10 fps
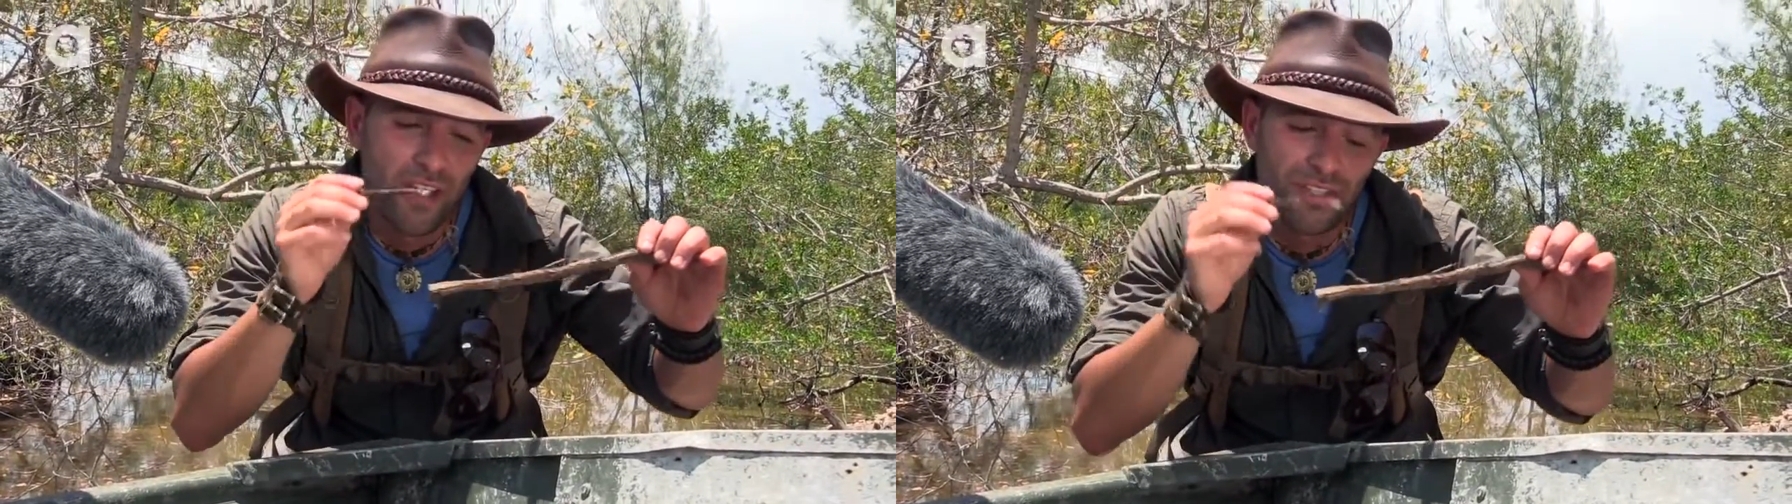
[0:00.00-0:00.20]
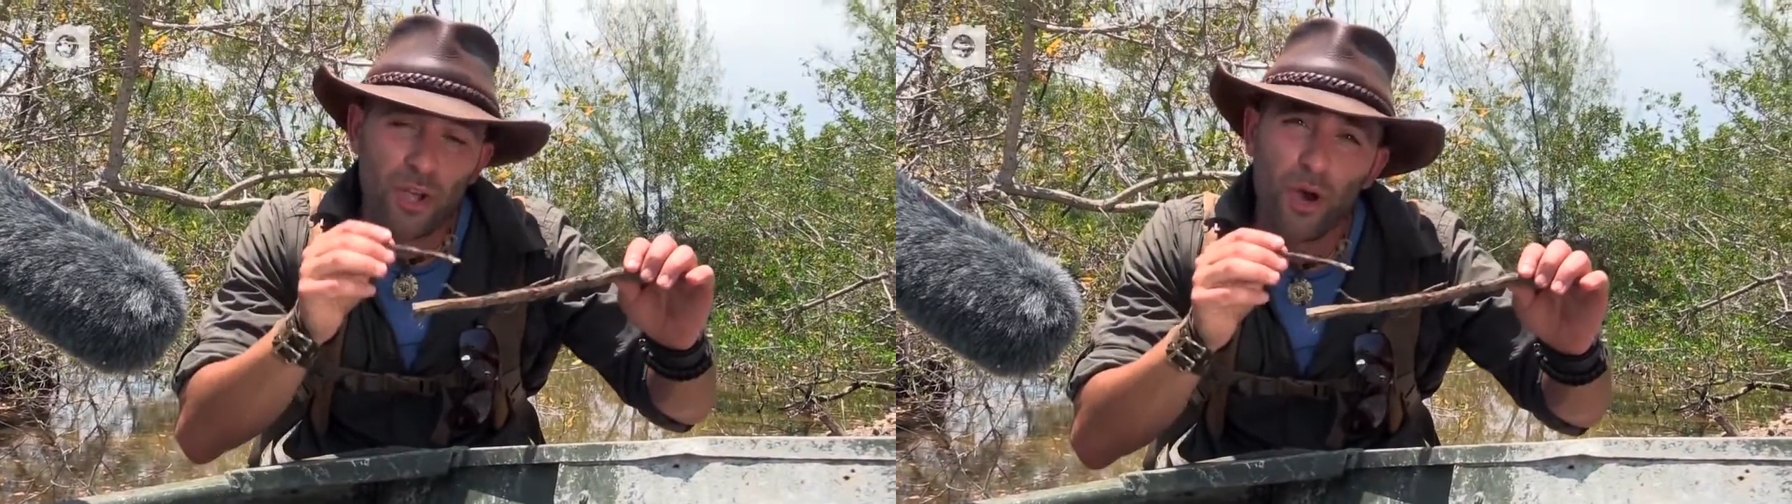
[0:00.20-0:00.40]

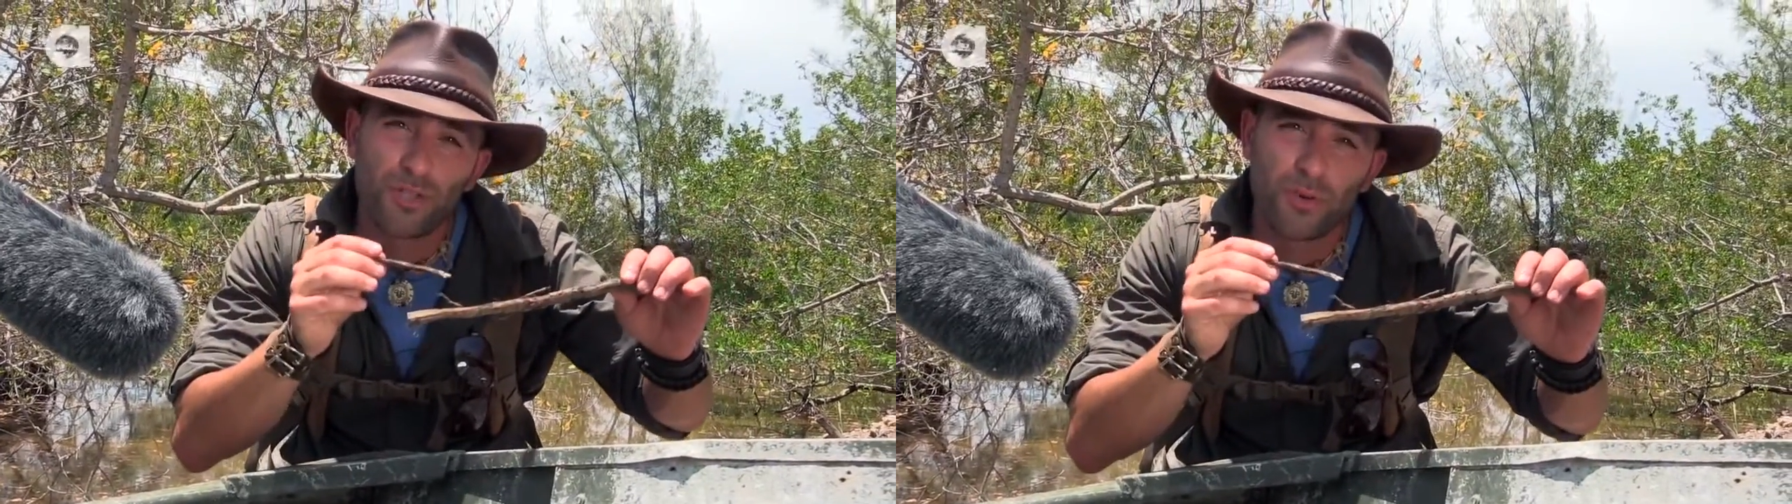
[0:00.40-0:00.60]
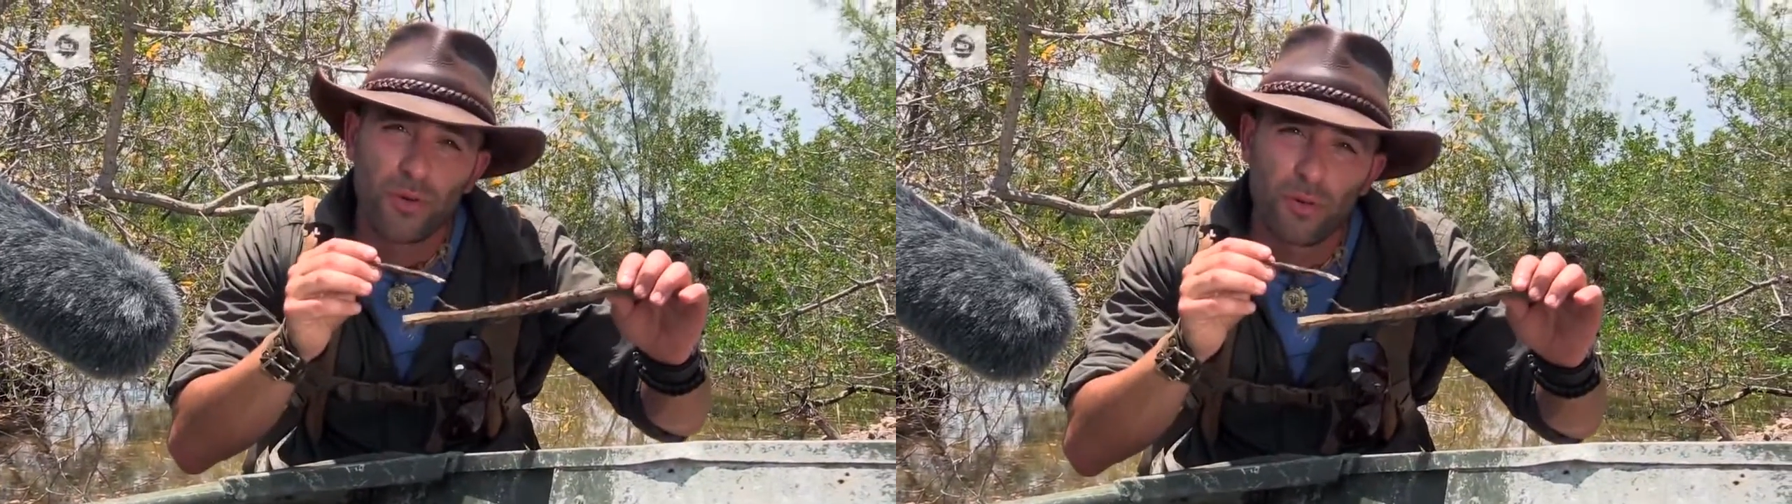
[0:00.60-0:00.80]
to
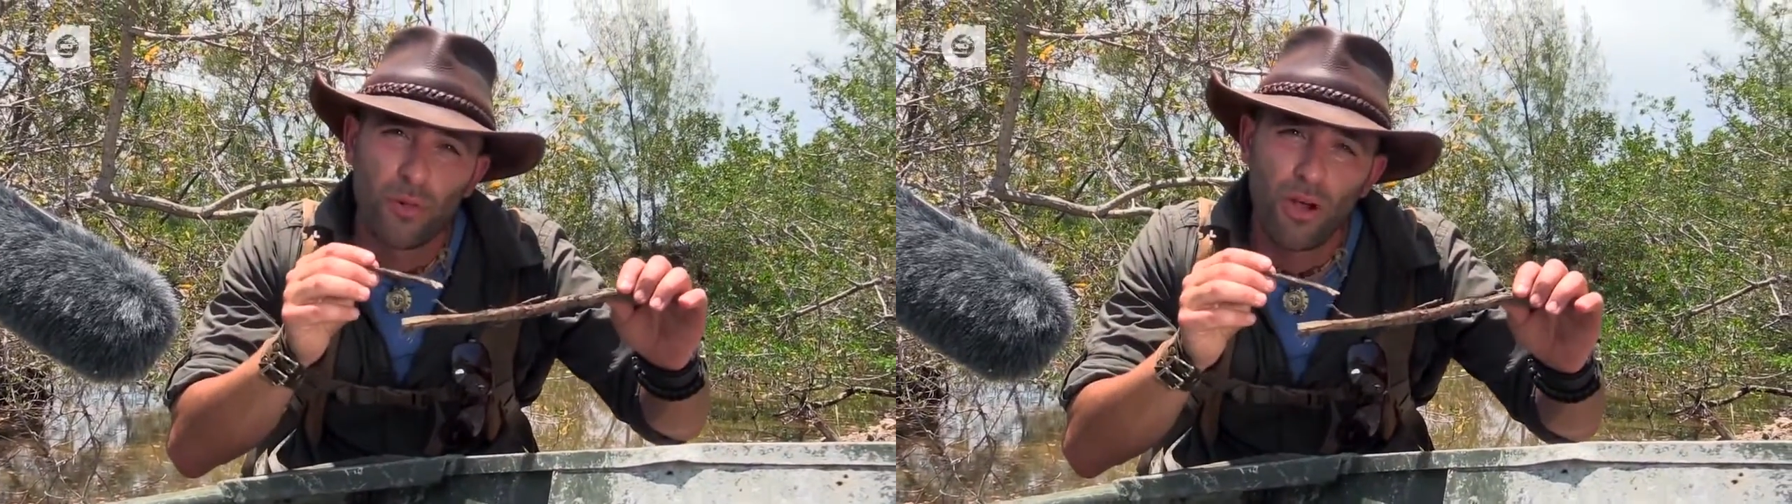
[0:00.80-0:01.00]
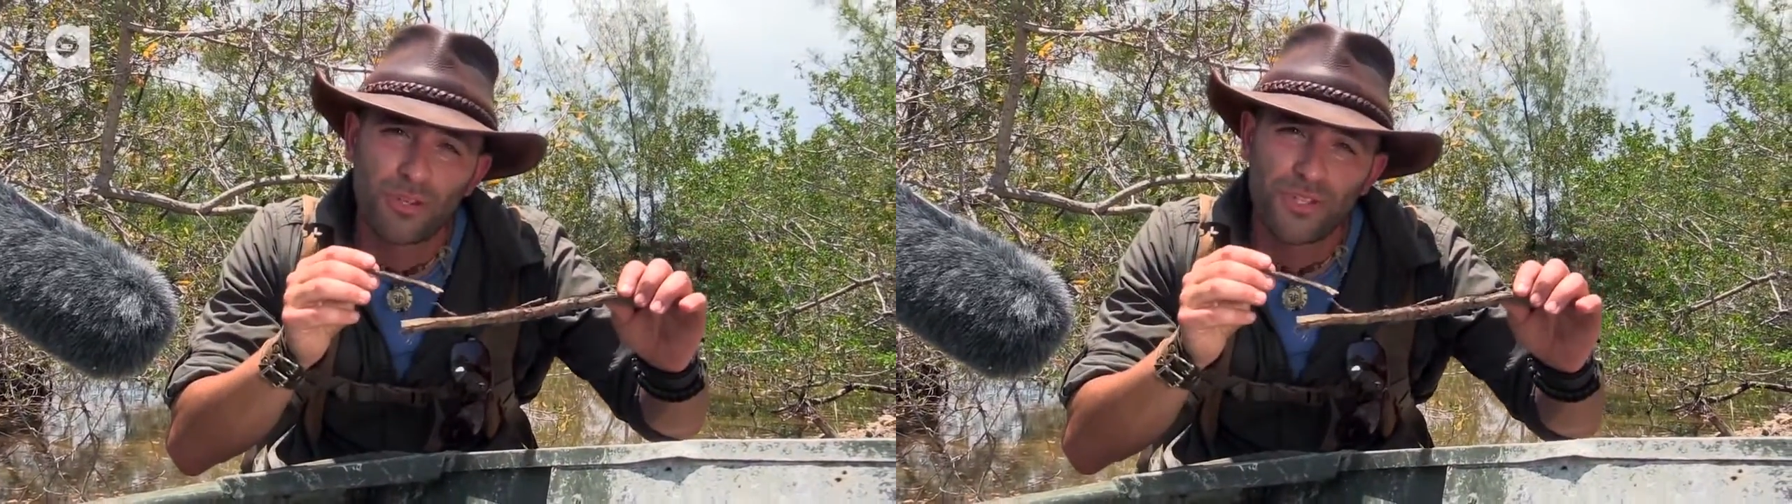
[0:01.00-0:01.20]
coax her onto a
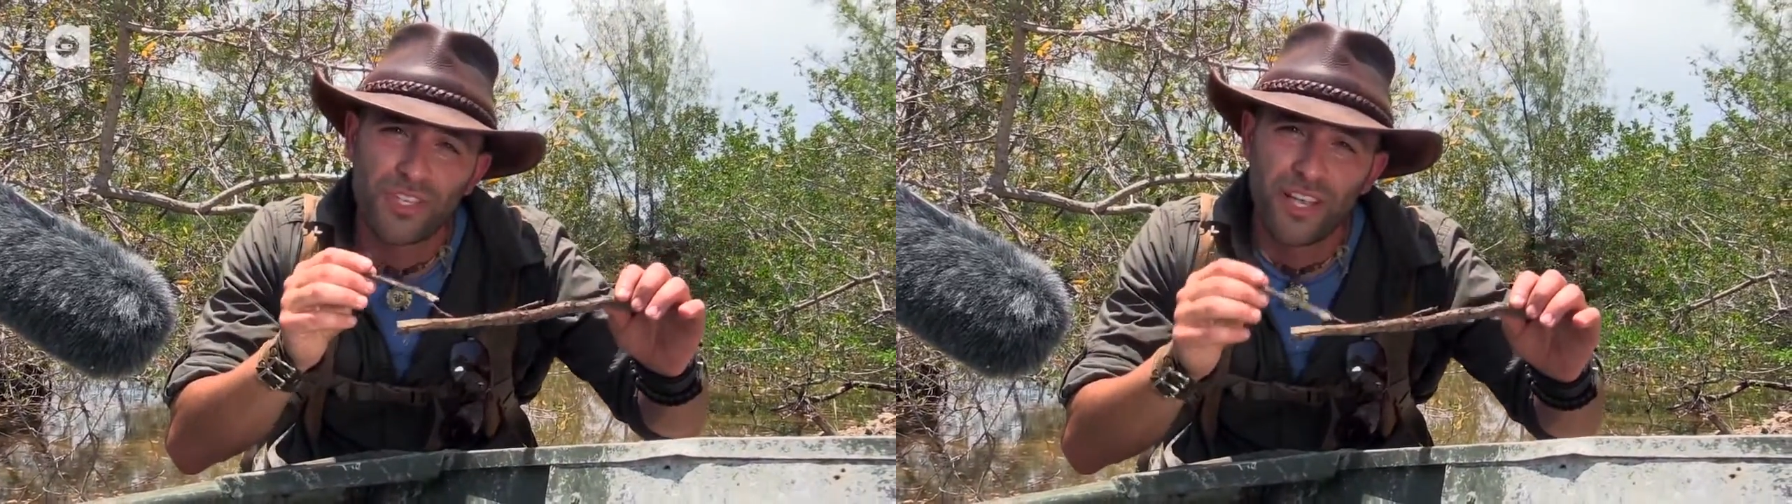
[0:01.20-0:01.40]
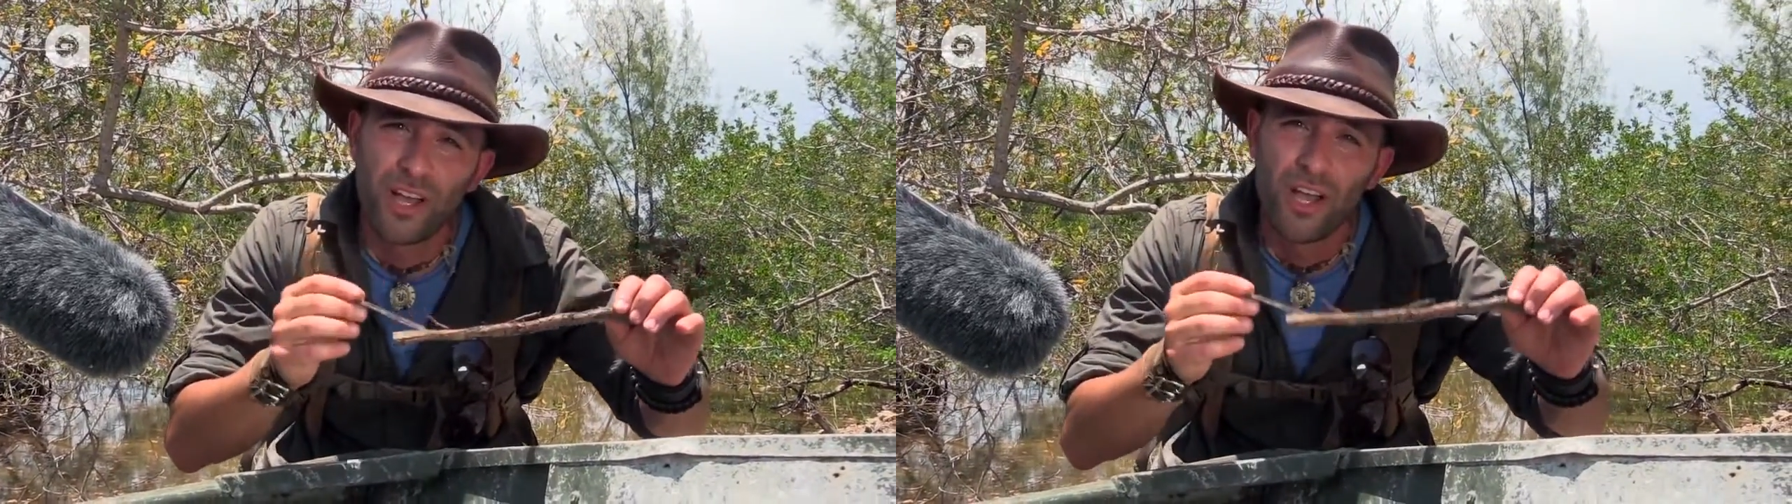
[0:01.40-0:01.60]
larger
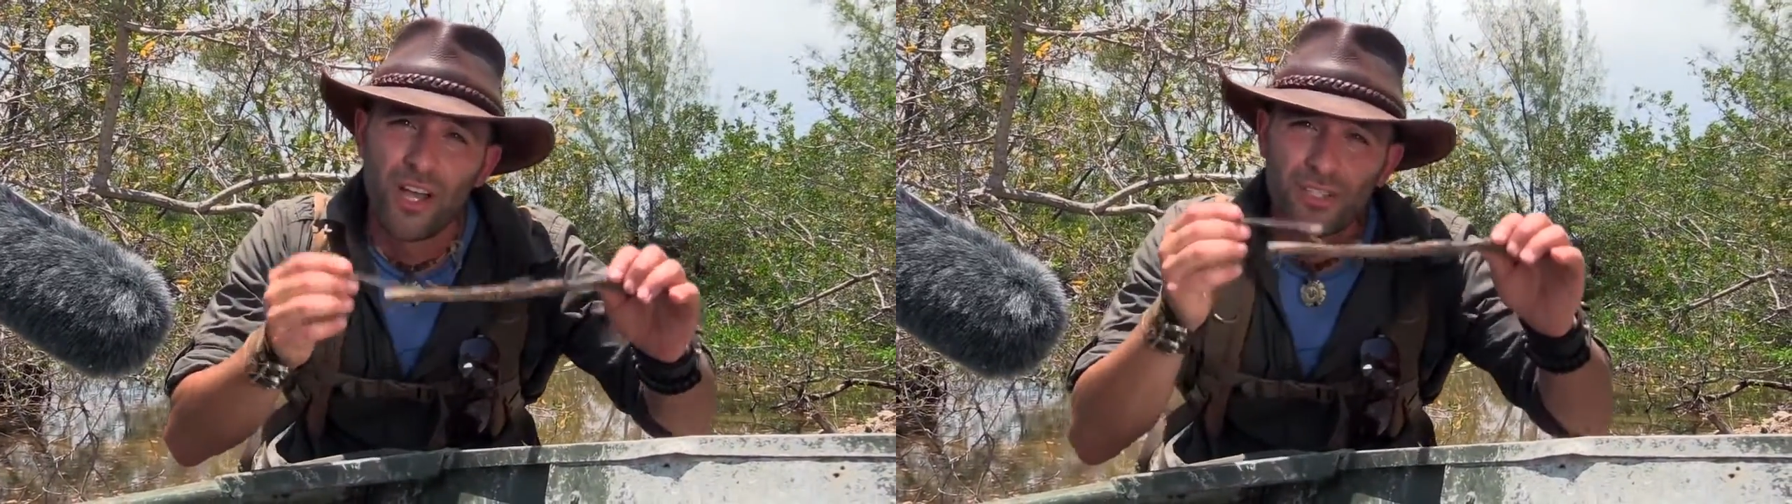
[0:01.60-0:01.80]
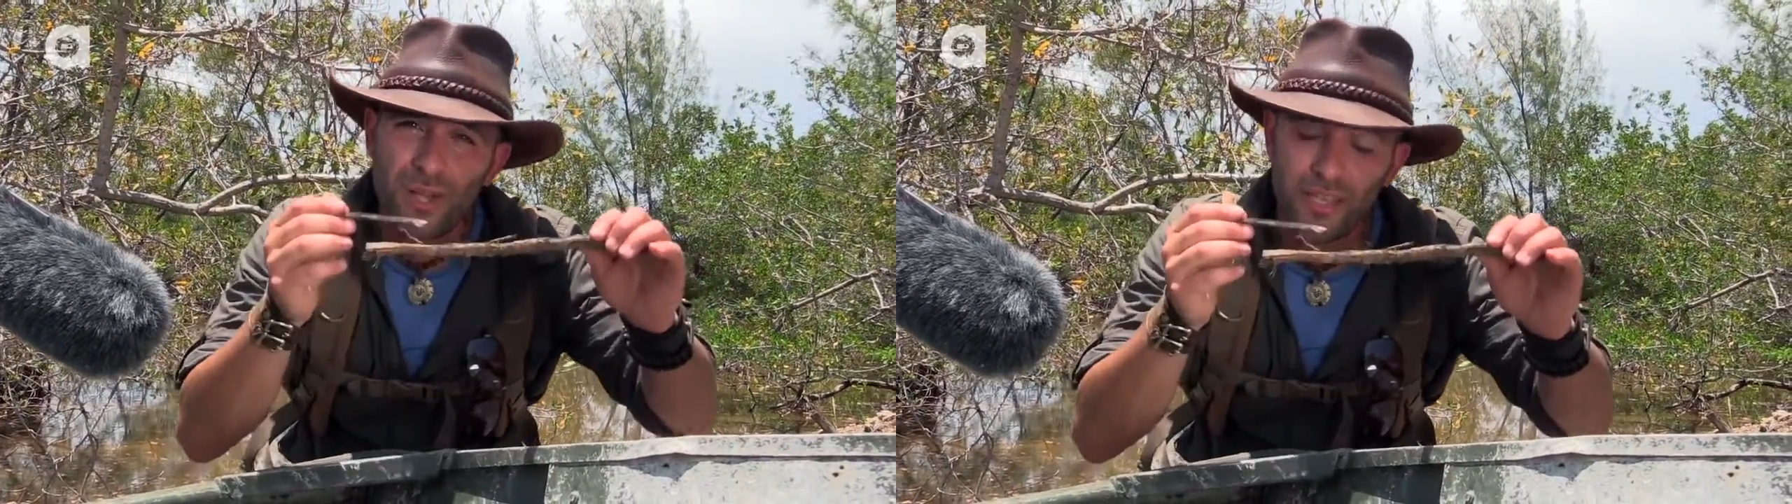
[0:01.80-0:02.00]
stick
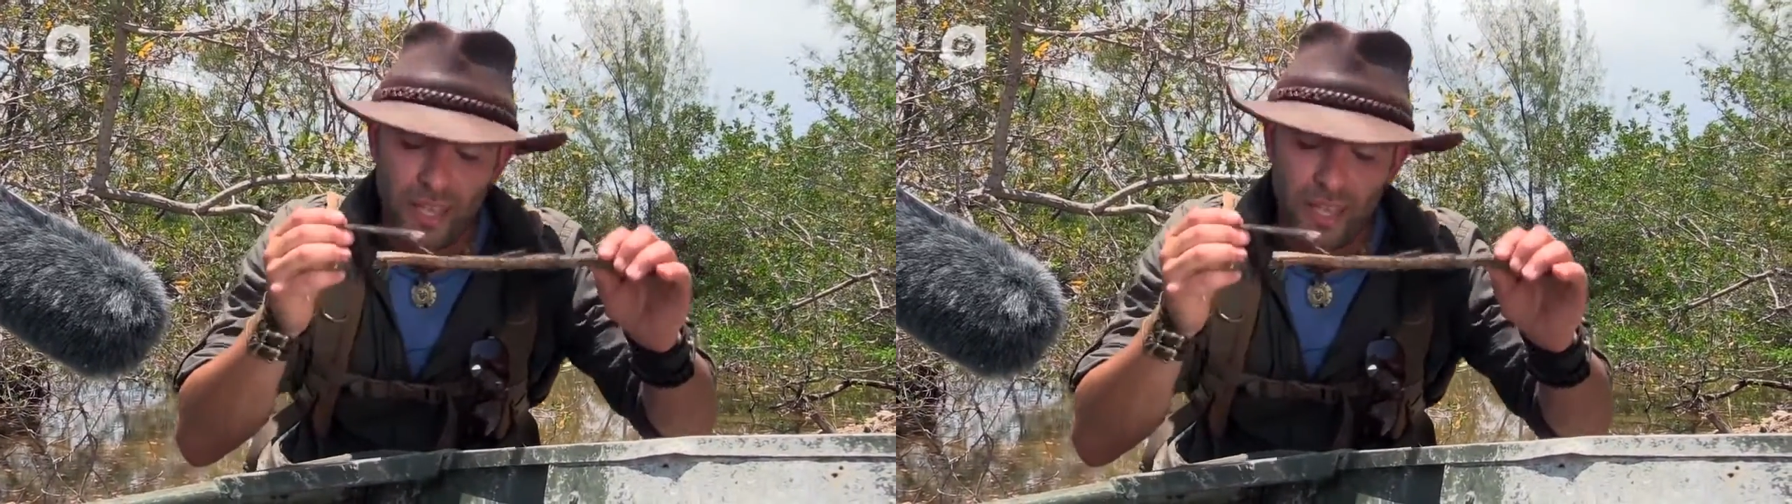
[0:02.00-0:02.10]
so I can